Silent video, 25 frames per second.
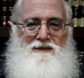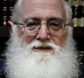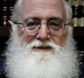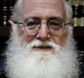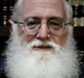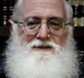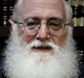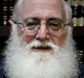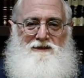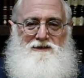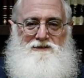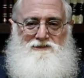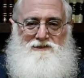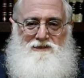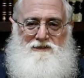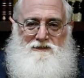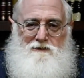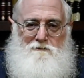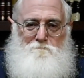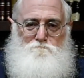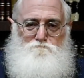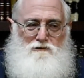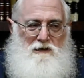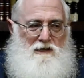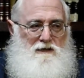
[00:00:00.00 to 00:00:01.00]
Leket
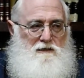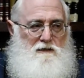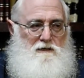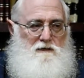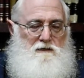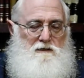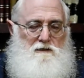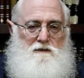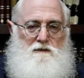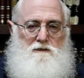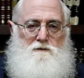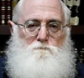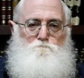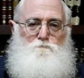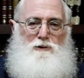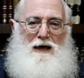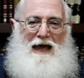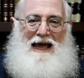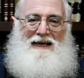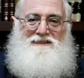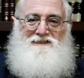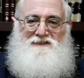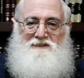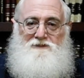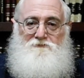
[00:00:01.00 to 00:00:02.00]
shikram peah is
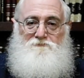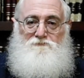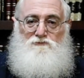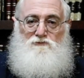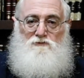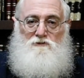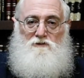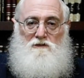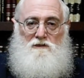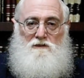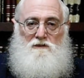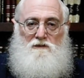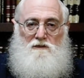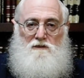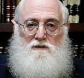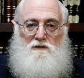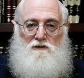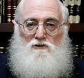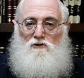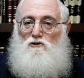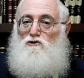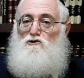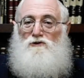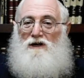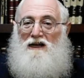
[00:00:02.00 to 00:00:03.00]
passive.
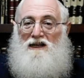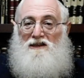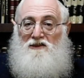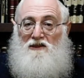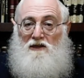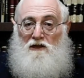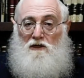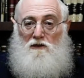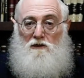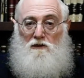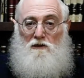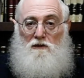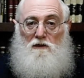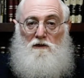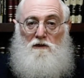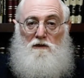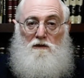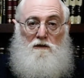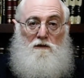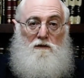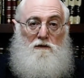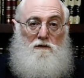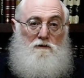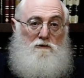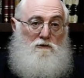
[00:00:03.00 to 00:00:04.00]
You don't do anything.
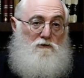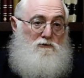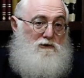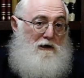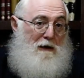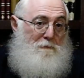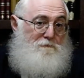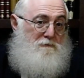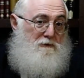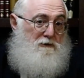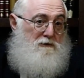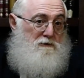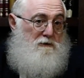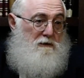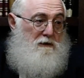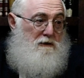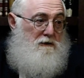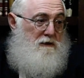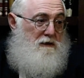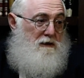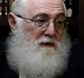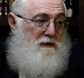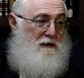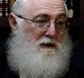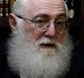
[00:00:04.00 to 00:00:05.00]
You dropped
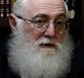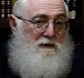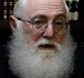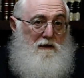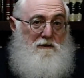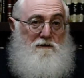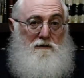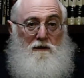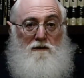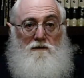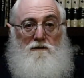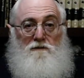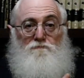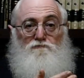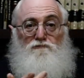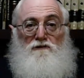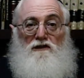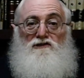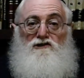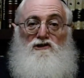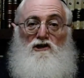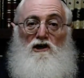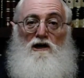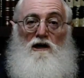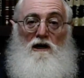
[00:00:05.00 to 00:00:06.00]
a
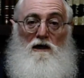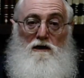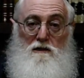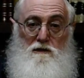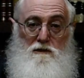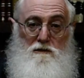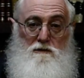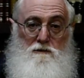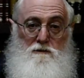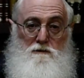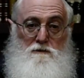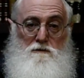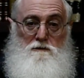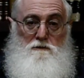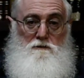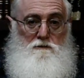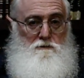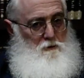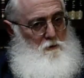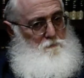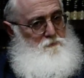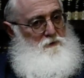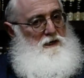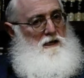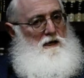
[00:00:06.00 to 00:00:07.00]
stalk.
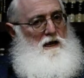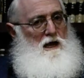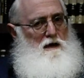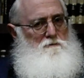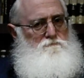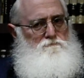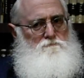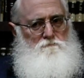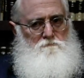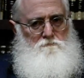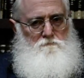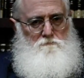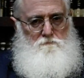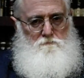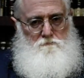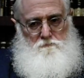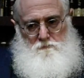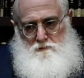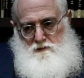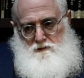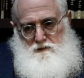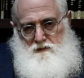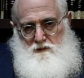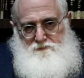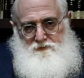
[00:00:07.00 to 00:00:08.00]
Don't pick it up.
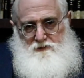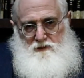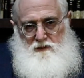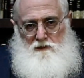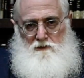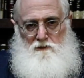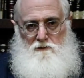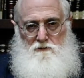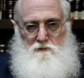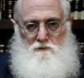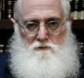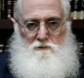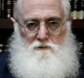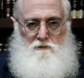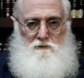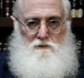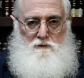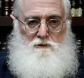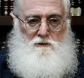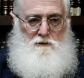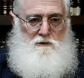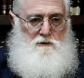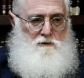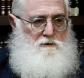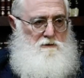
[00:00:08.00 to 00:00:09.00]
Just leave it there.
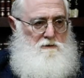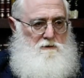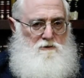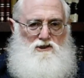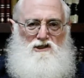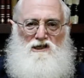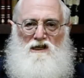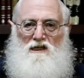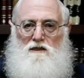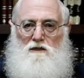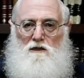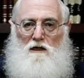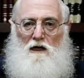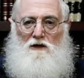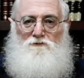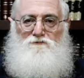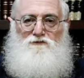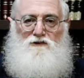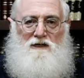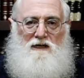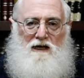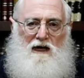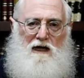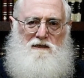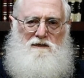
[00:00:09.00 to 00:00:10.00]
Shikha, I
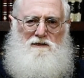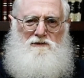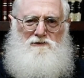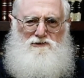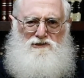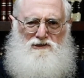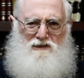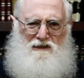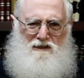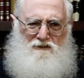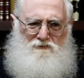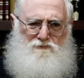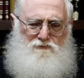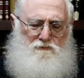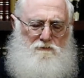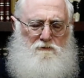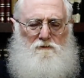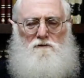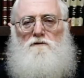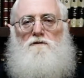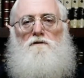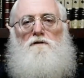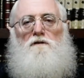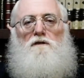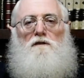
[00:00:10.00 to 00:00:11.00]
forgot the sheaf.
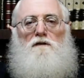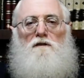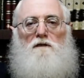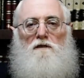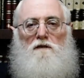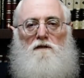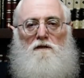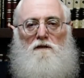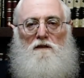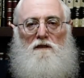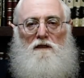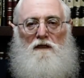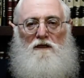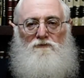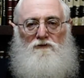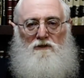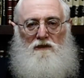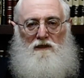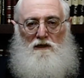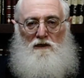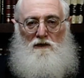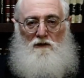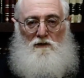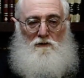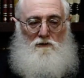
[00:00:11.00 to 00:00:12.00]
Leave it
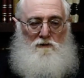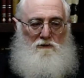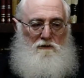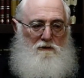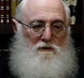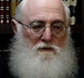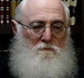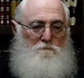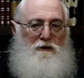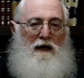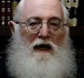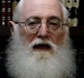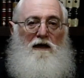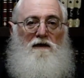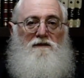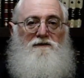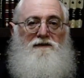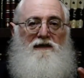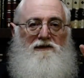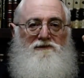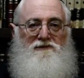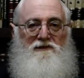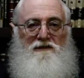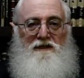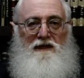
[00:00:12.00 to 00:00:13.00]
there. Peah,
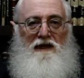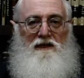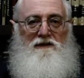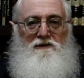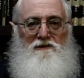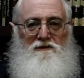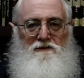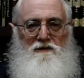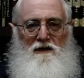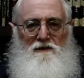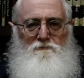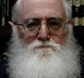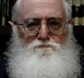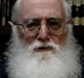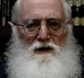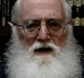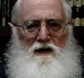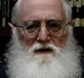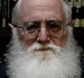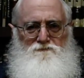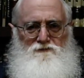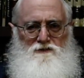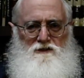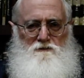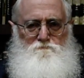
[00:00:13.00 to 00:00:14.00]
designated a
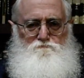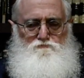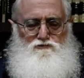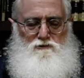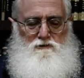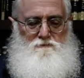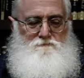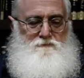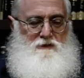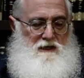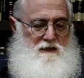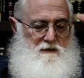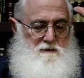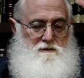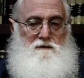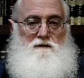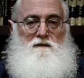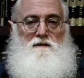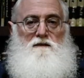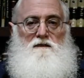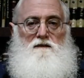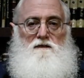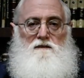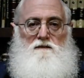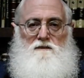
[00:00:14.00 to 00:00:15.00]
part for the poor man.
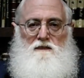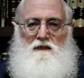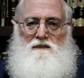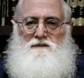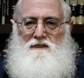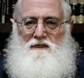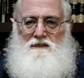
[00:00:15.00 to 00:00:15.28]
That's